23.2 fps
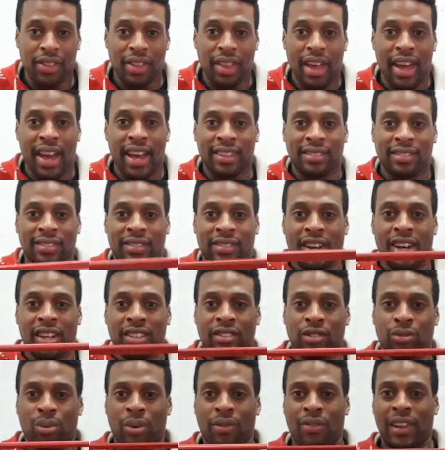
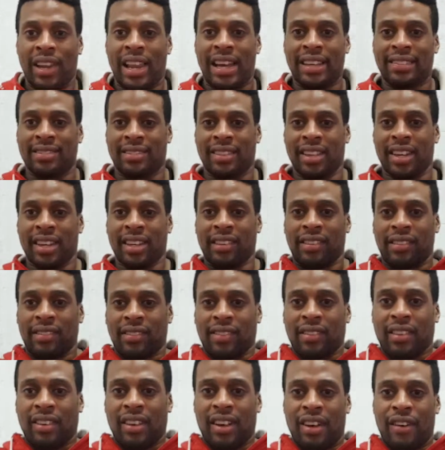exercises with elastics
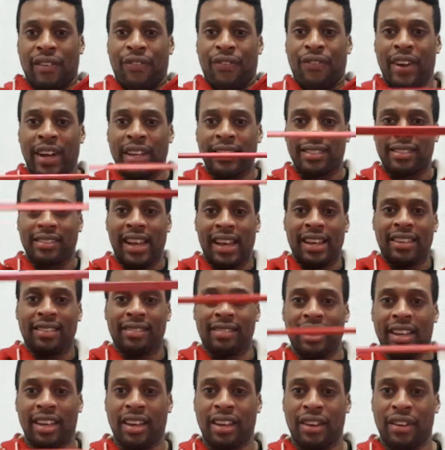are
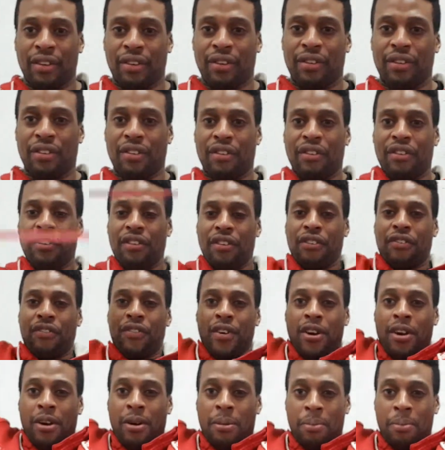fantastic for